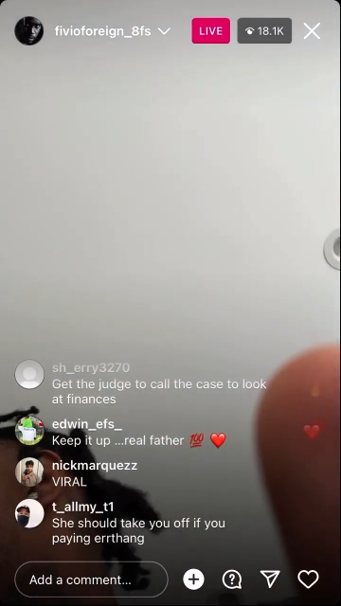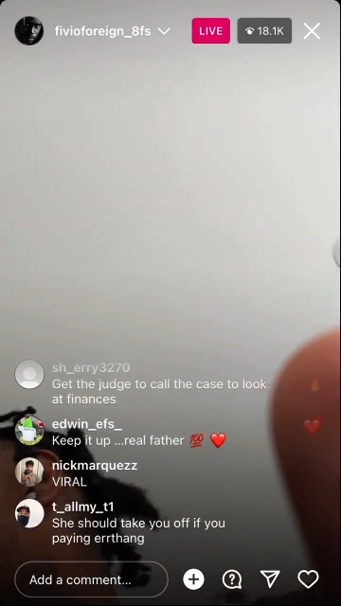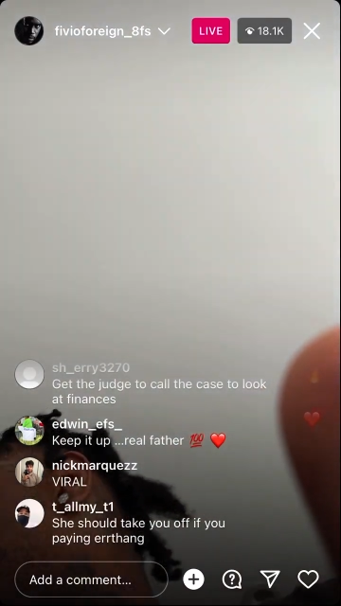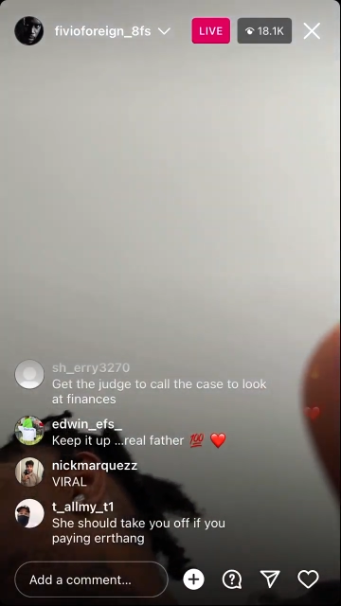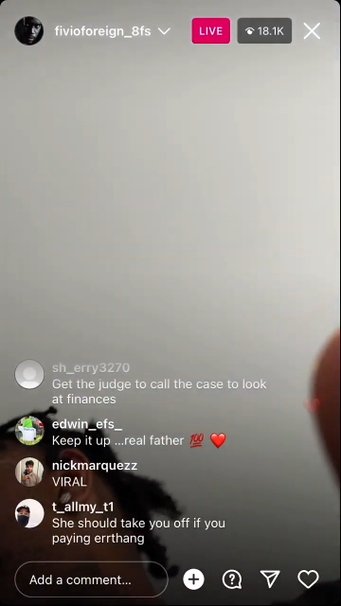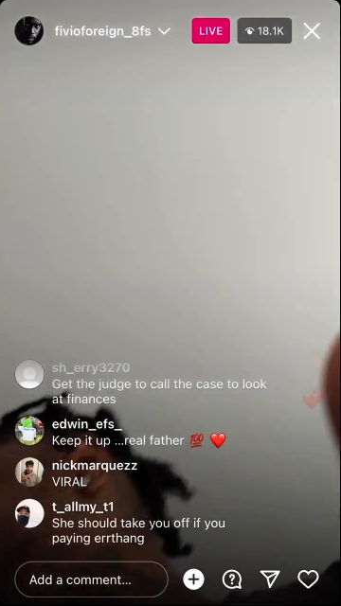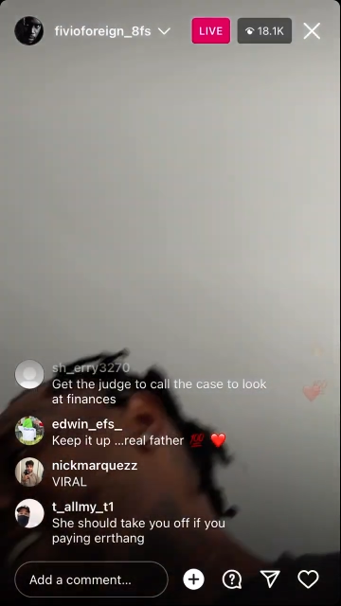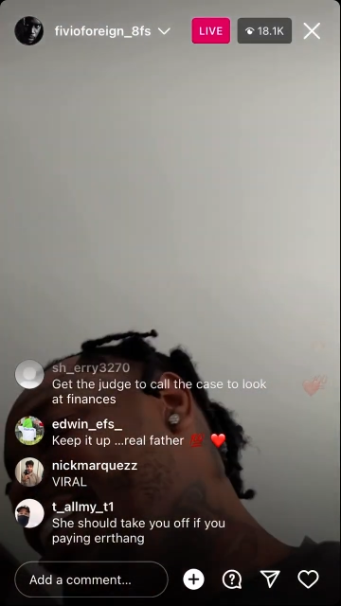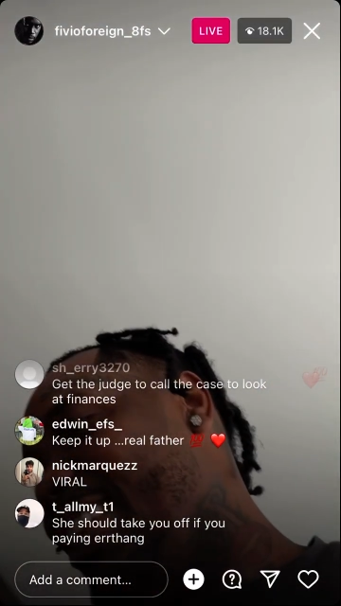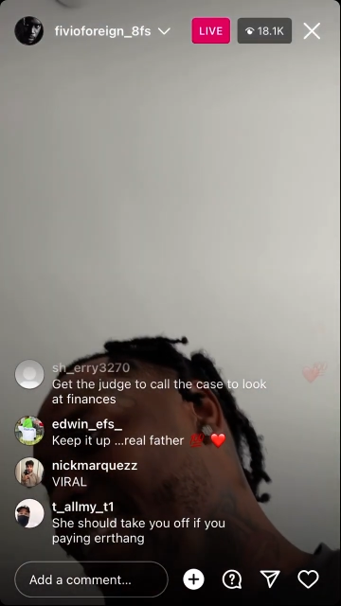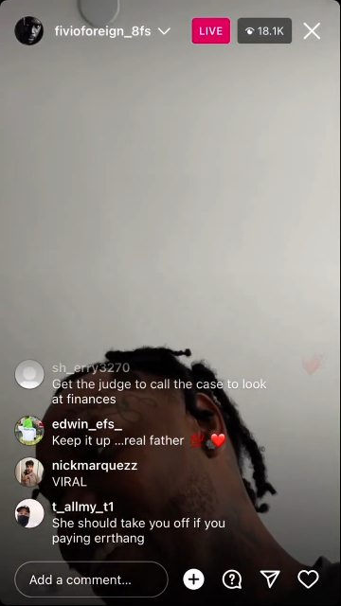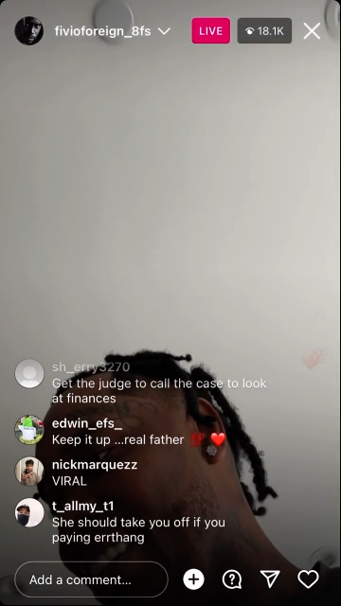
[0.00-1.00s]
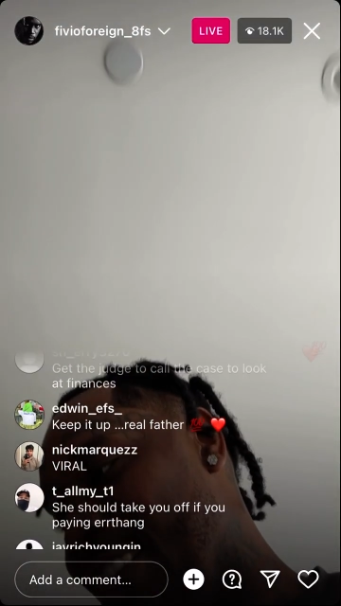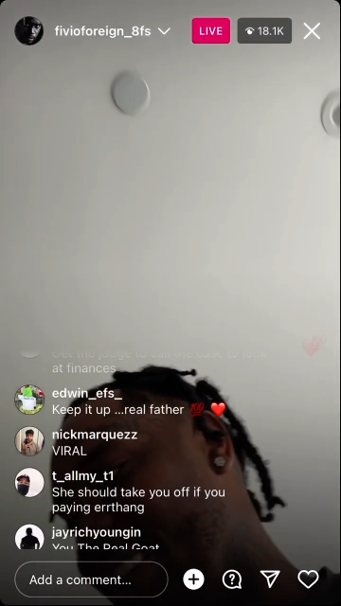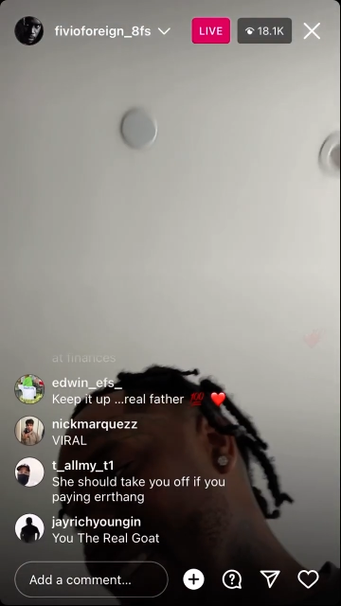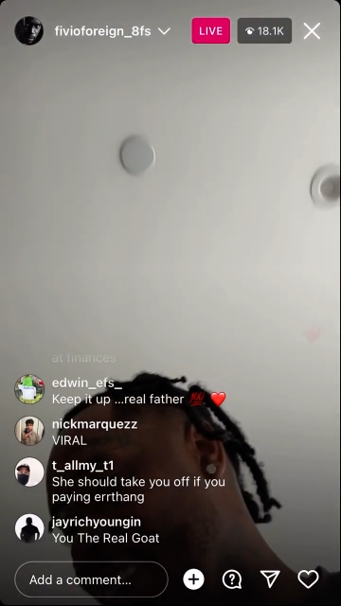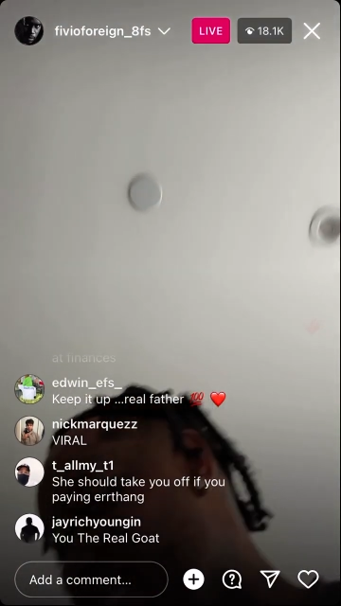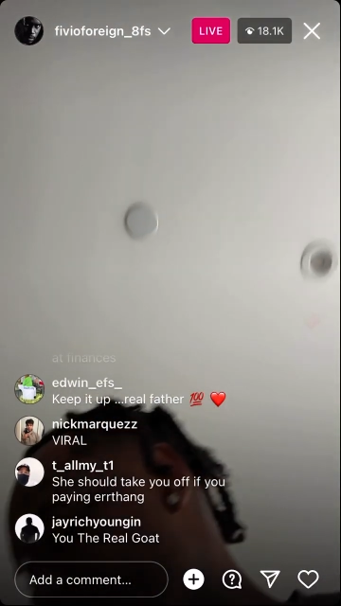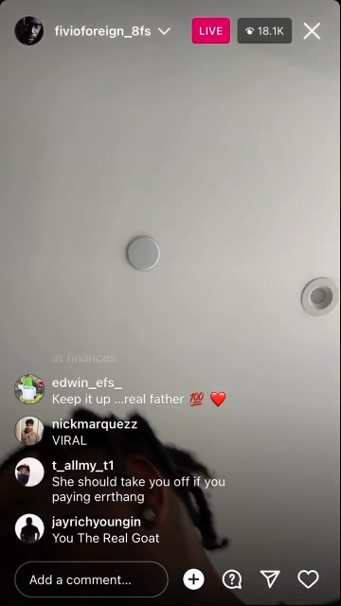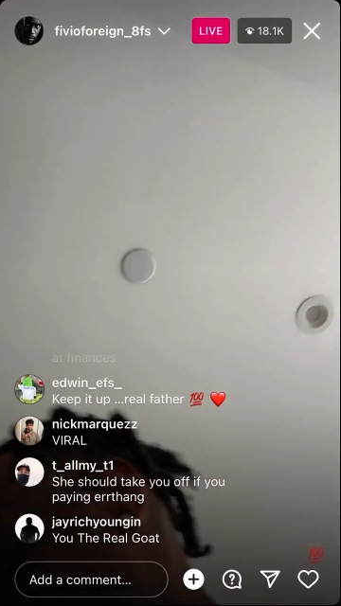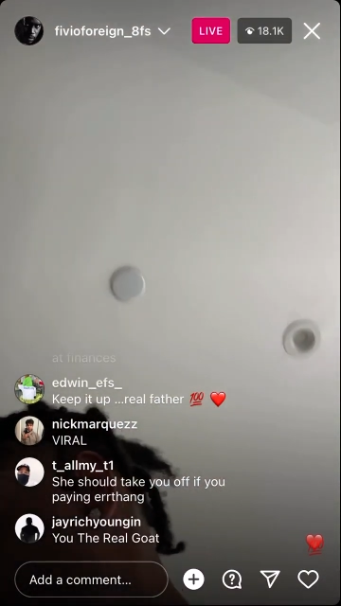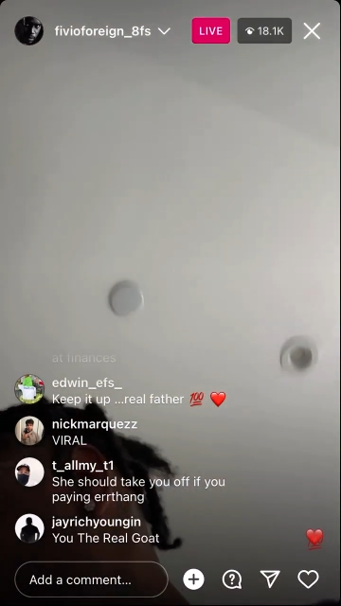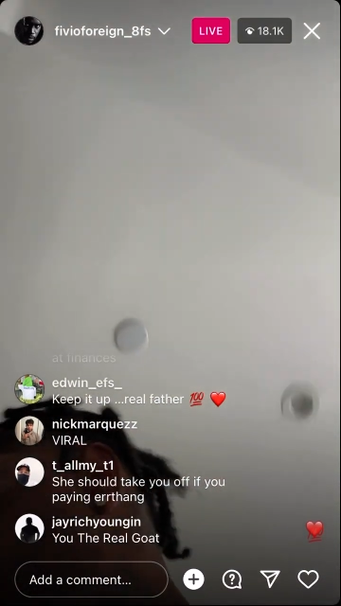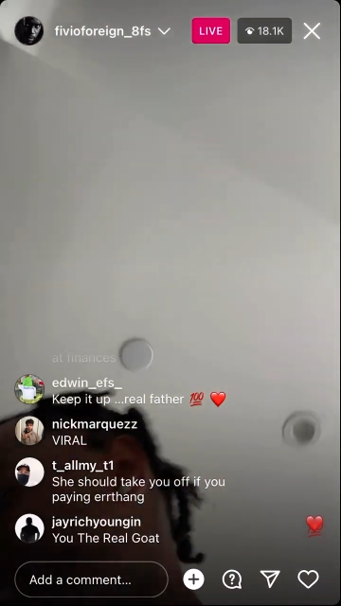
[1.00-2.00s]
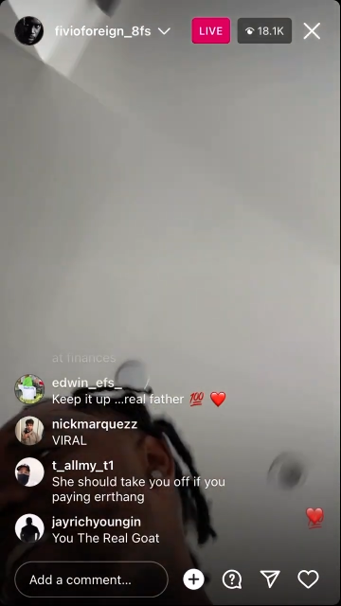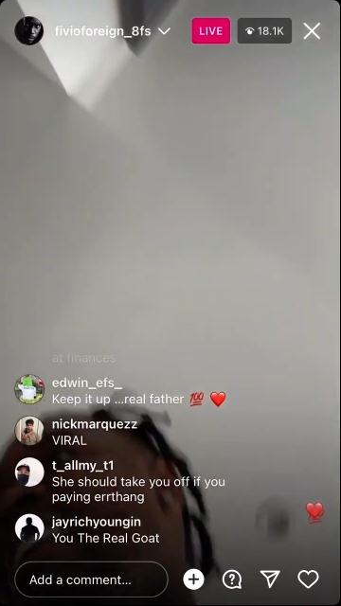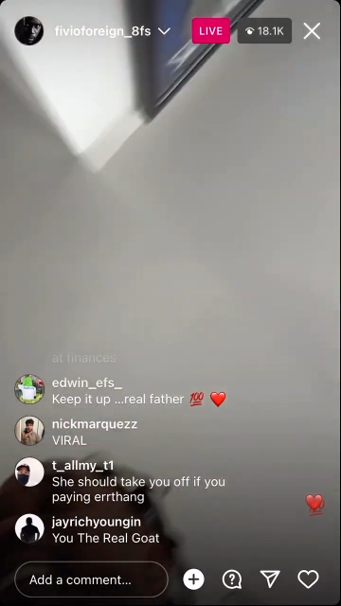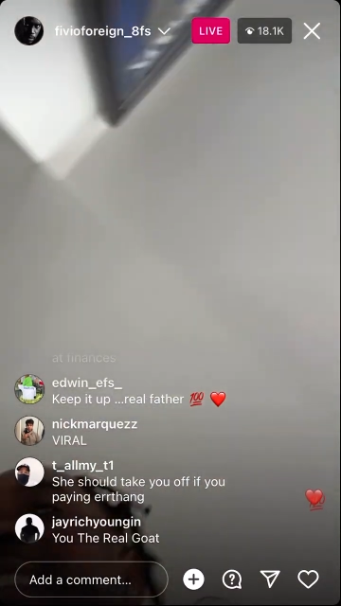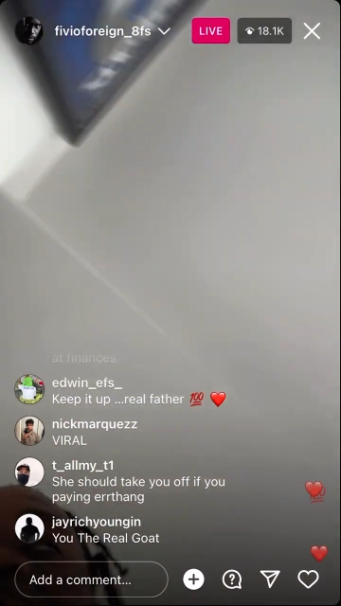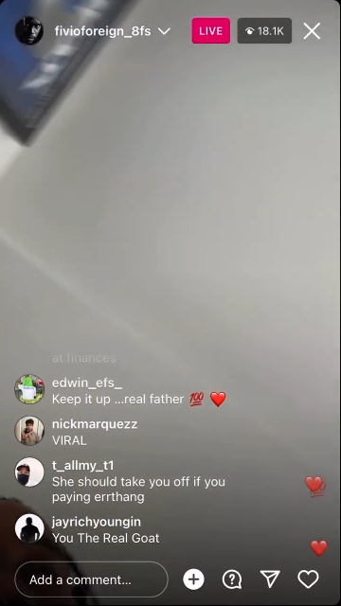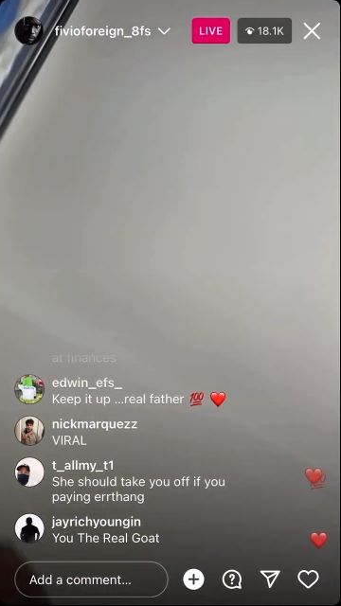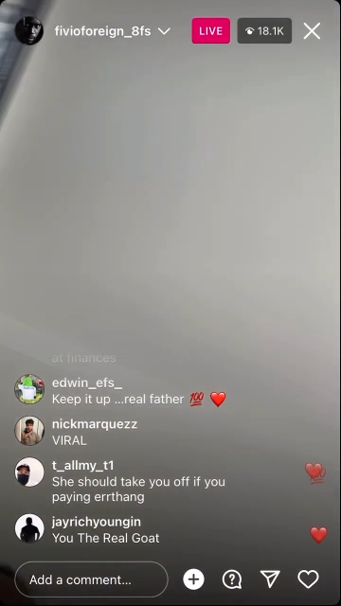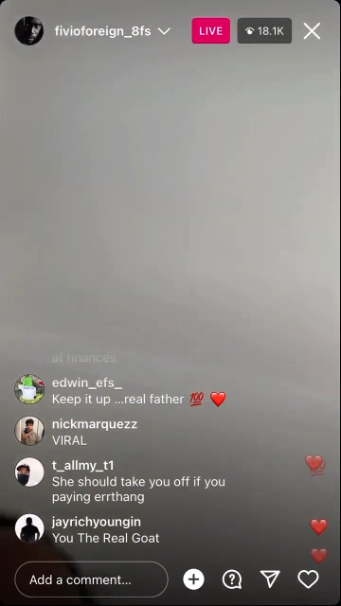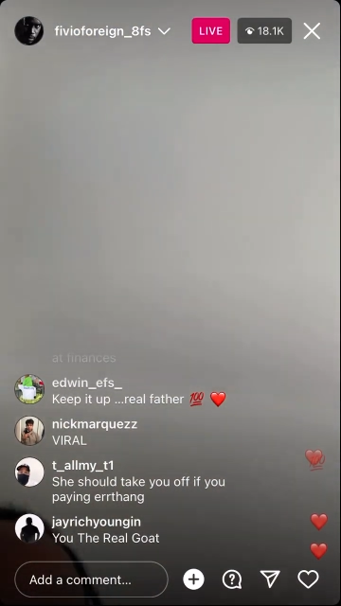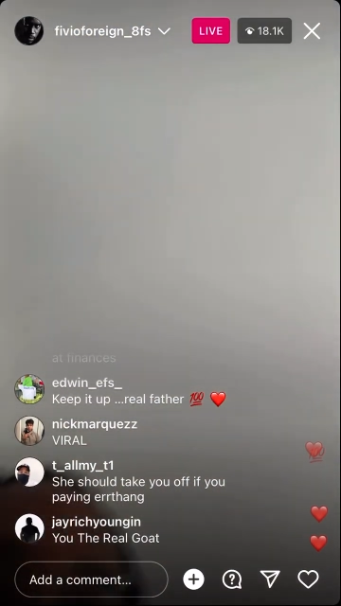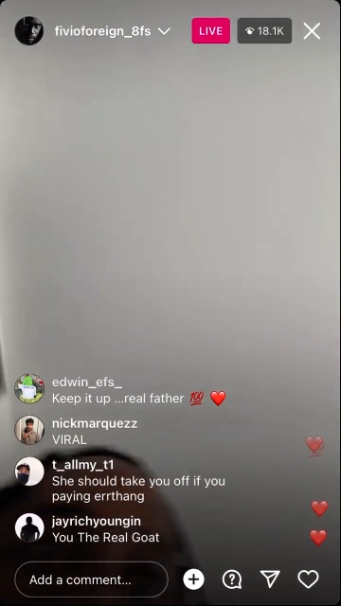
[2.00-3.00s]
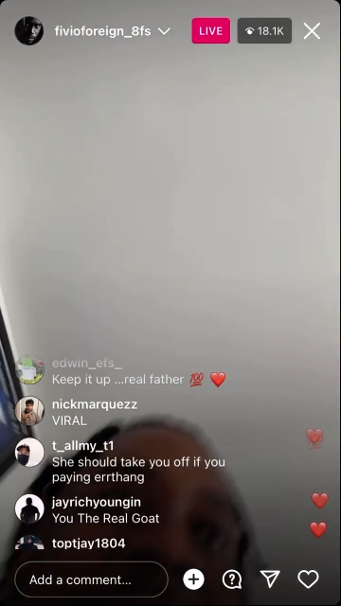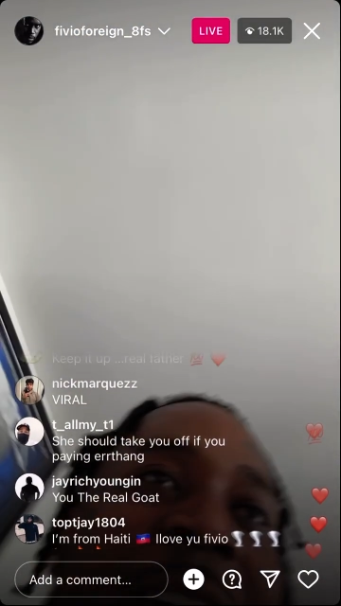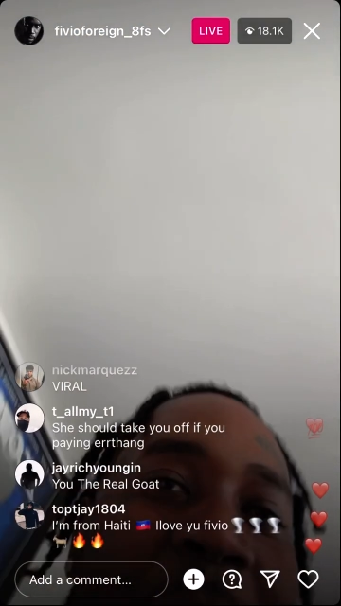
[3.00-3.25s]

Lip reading: [unreadable: no face in view]